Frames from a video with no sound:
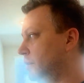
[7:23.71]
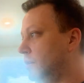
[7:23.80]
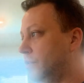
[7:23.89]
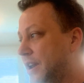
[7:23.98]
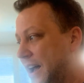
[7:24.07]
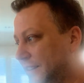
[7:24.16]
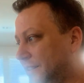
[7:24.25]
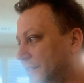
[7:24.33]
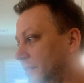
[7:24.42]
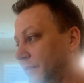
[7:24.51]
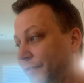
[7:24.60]
you know,
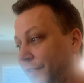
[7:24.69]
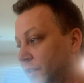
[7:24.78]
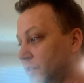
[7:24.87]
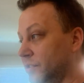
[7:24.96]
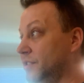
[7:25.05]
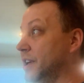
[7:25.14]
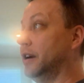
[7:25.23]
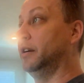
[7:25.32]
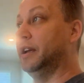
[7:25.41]
nice features that are